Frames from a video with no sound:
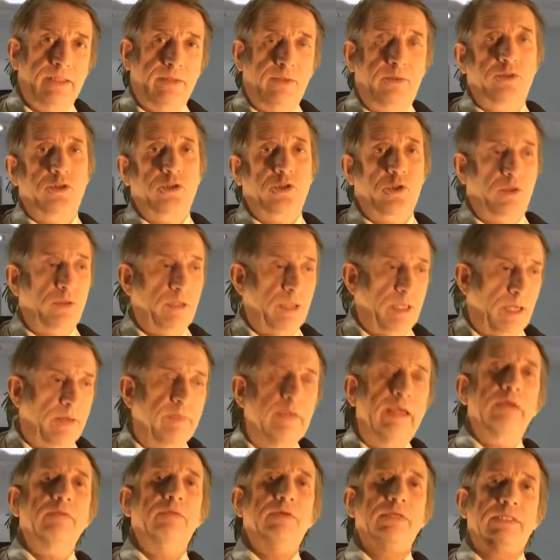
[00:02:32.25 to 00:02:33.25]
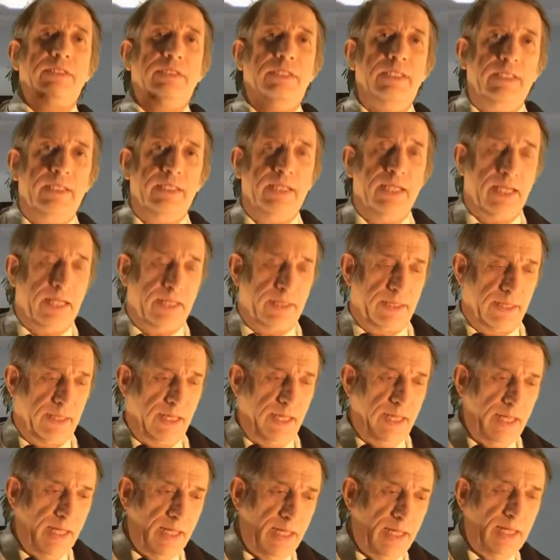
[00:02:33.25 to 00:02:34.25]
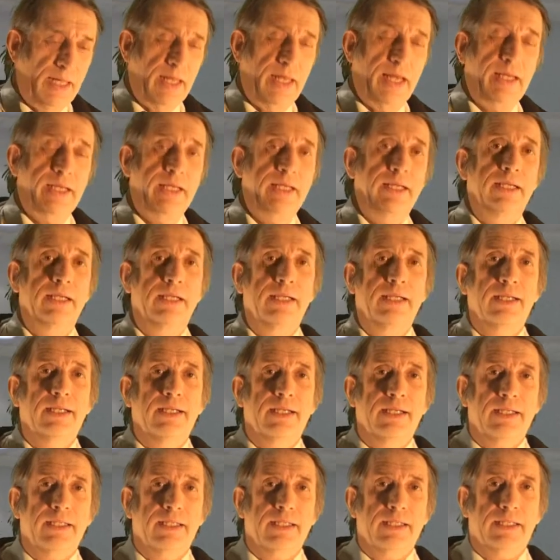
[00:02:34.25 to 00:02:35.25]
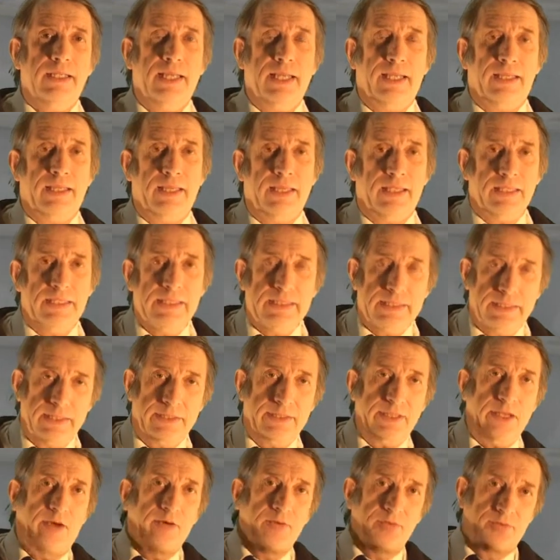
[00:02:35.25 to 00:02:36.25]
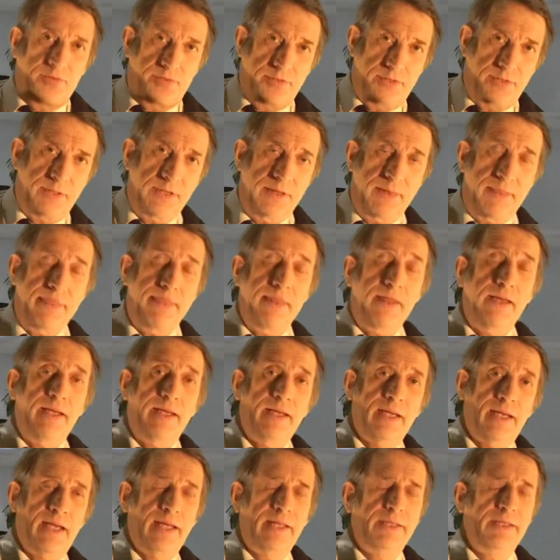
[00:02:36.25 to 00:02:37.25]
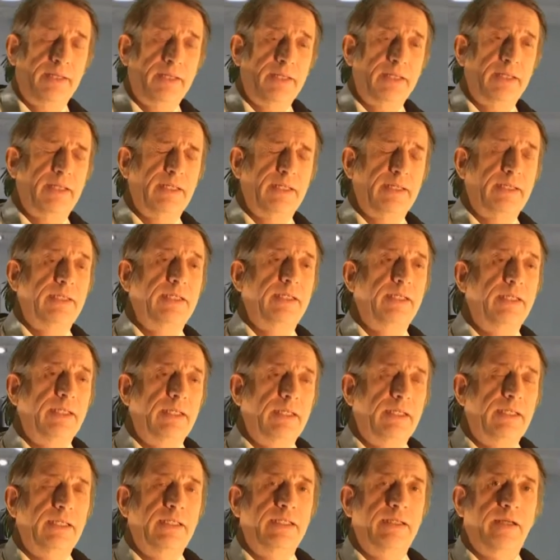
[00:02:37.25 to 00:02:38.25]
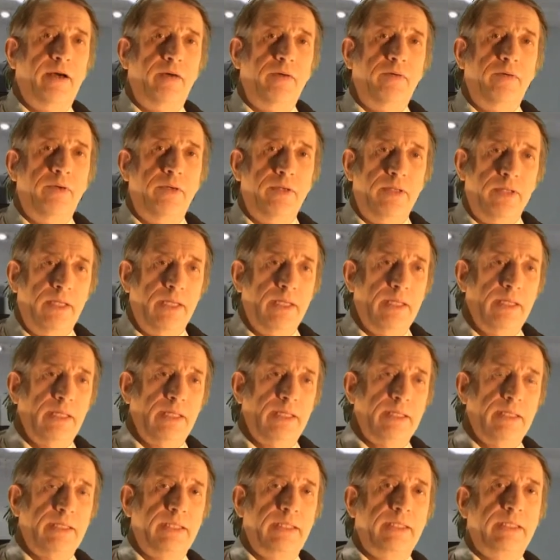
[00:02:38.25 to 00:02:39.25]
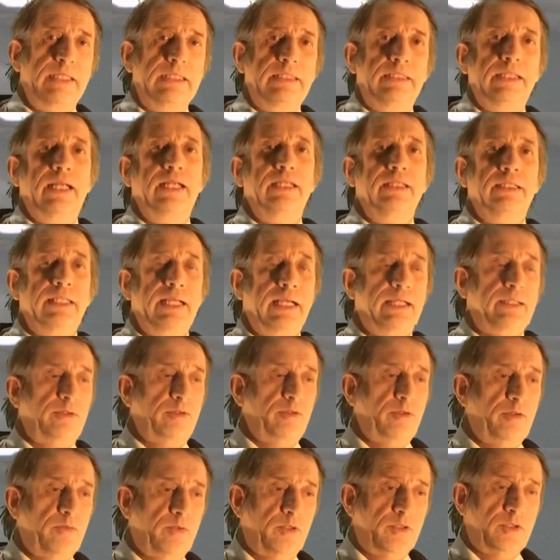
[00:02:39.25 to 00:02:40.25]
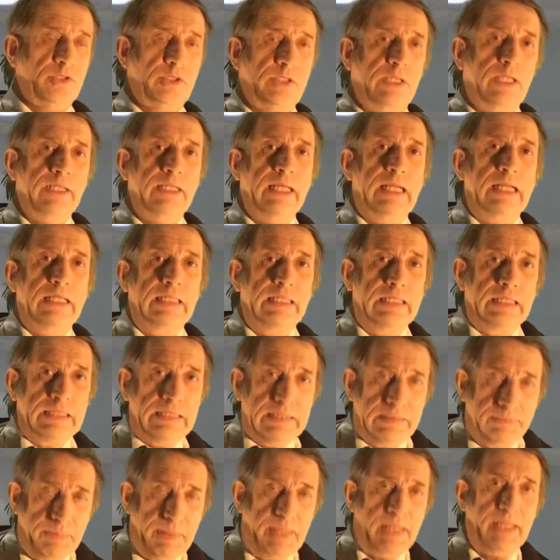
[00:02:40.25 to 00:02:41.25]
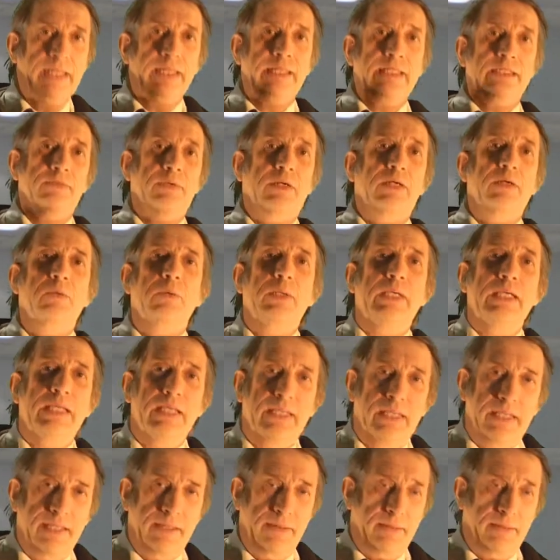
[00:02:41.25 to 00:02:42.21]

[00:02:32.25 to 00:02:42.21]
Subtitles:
control of everything, and they get the Christians out. And now the Christianity at the university and here in this building is very weak.